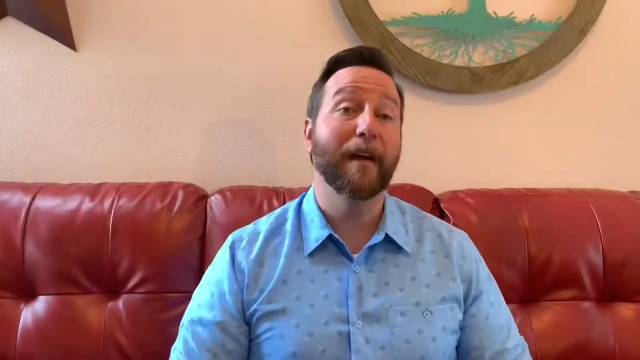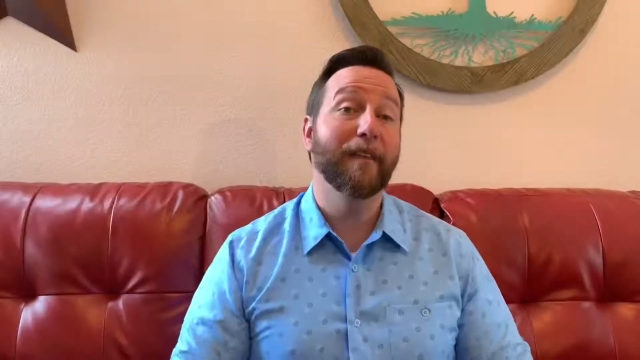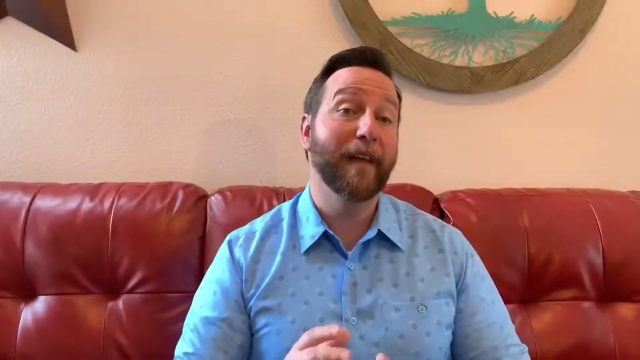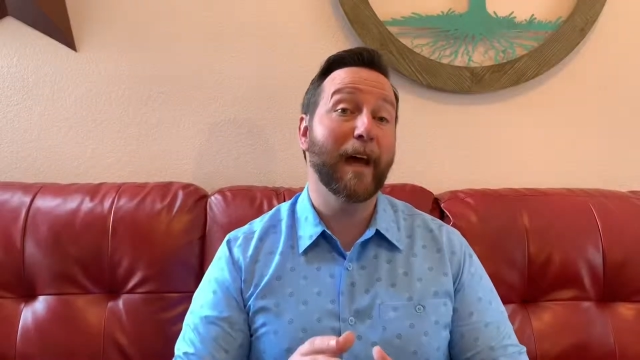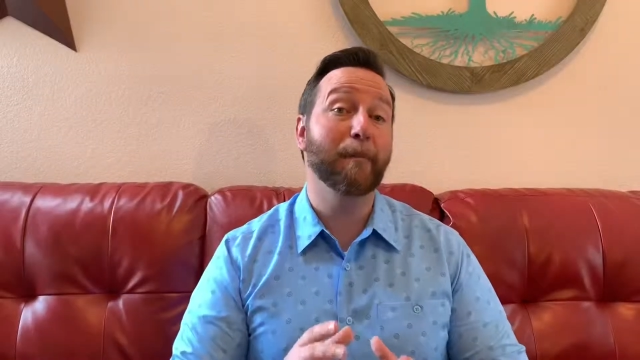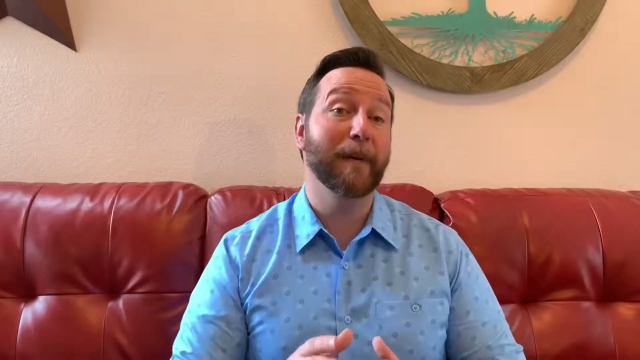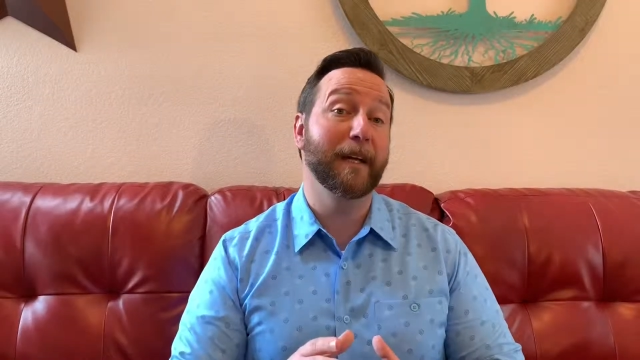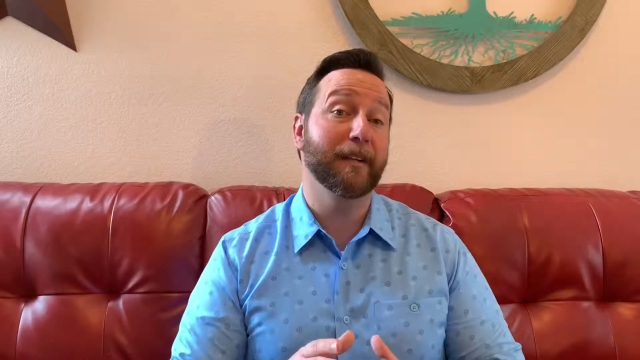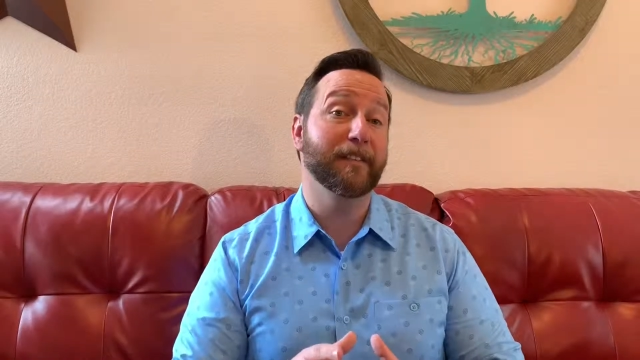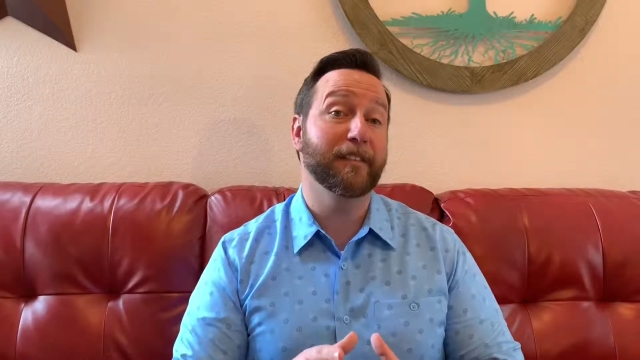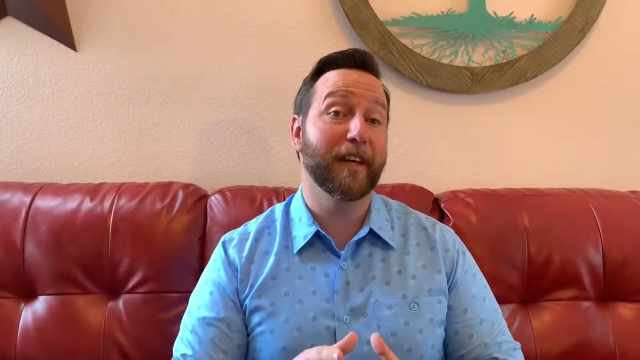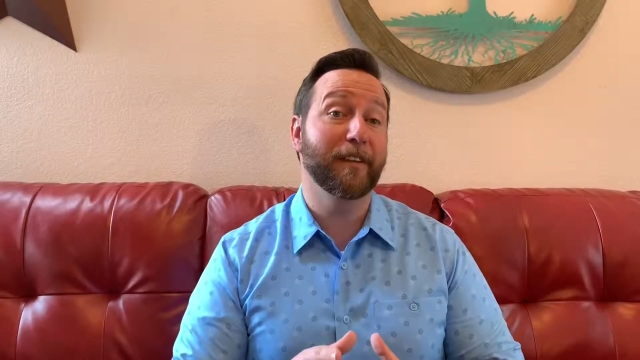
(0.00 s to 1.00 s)
That being
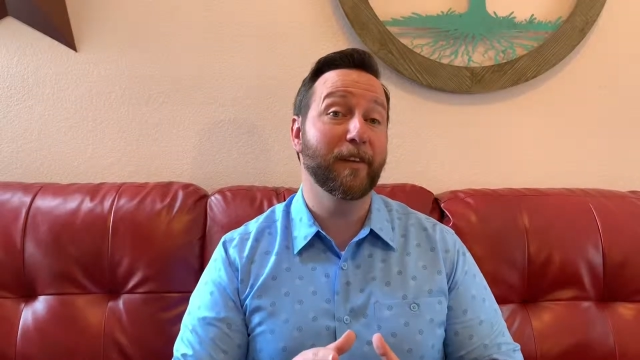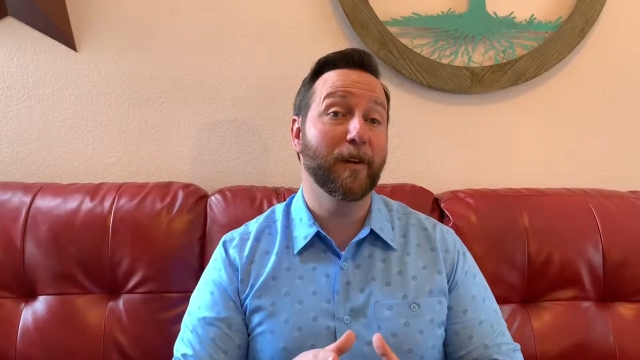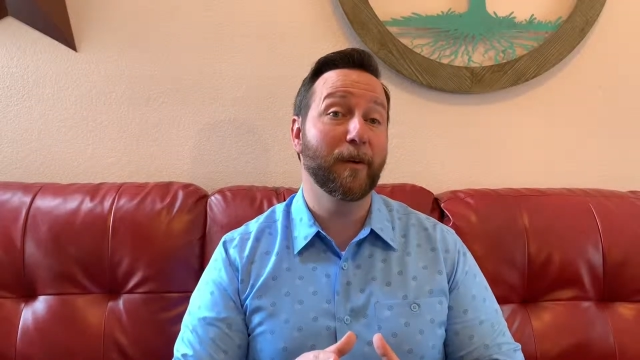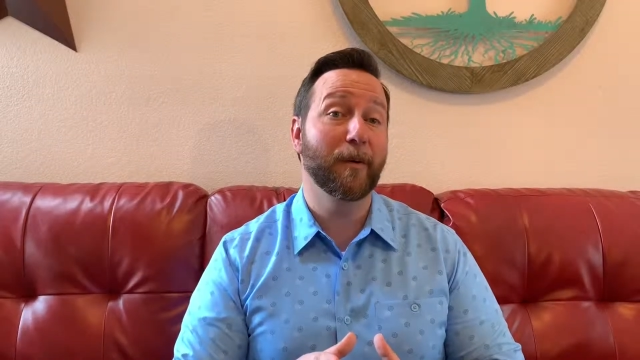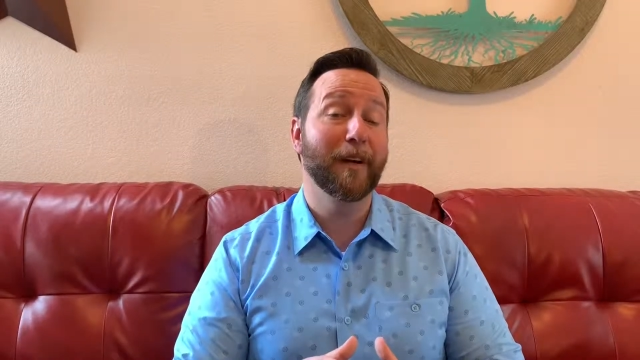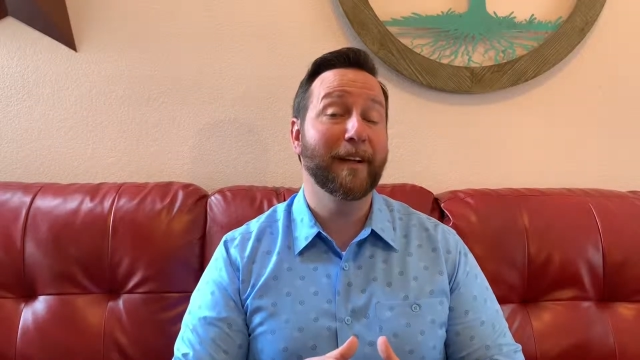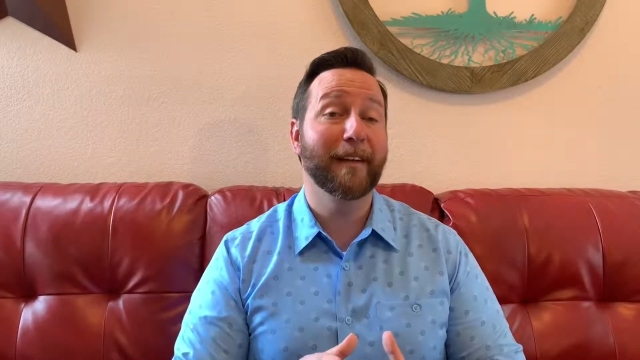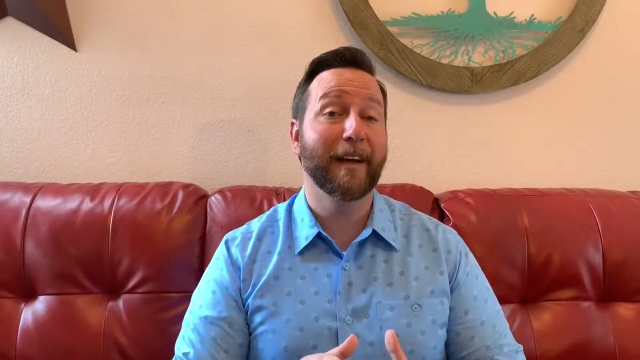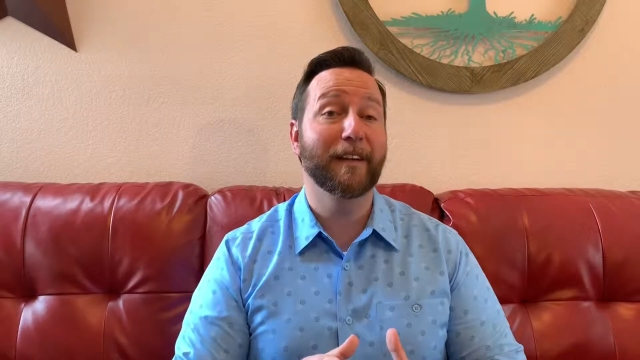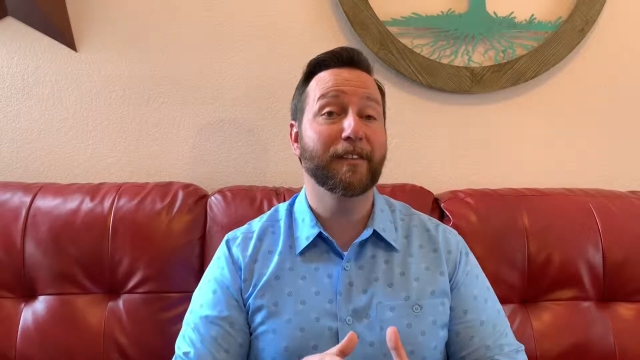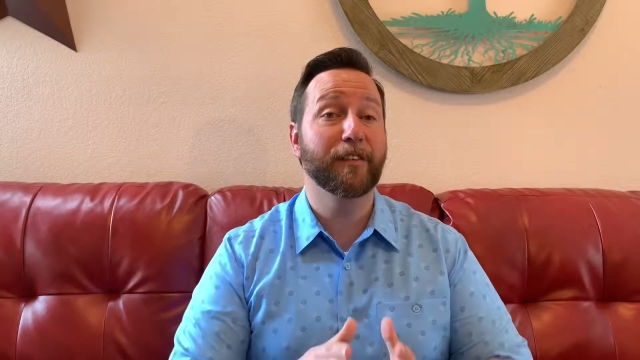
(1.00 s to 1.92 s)
said though, guys,